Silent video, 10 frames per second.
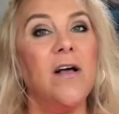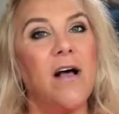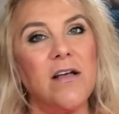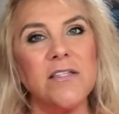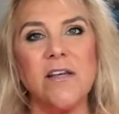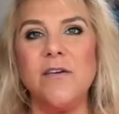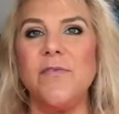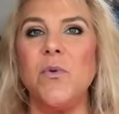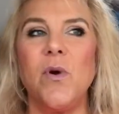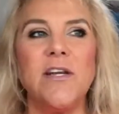Also,
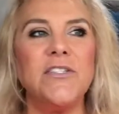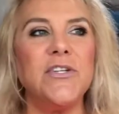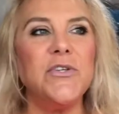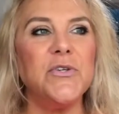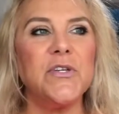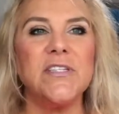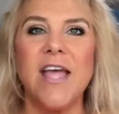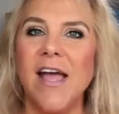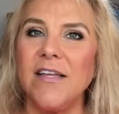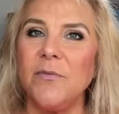if you wanted to, you could
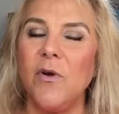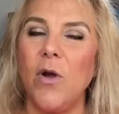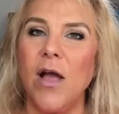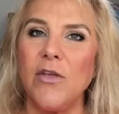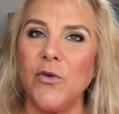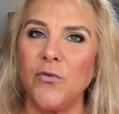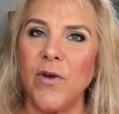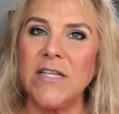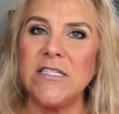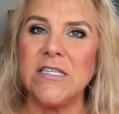tag your
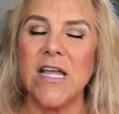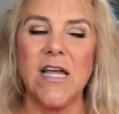friends